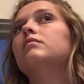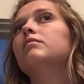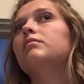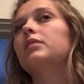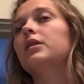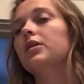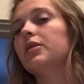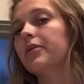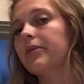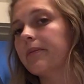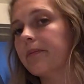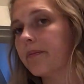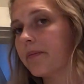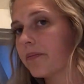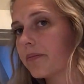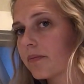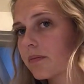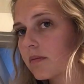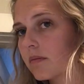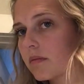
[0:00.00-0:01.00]
Boom.
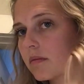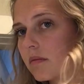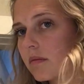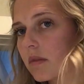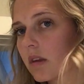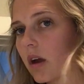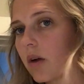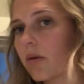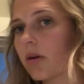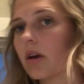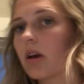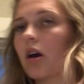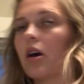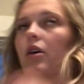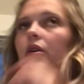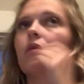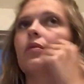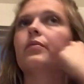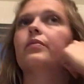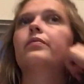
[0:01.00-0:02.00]
There we
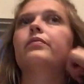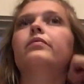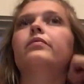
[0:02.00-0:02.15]
go.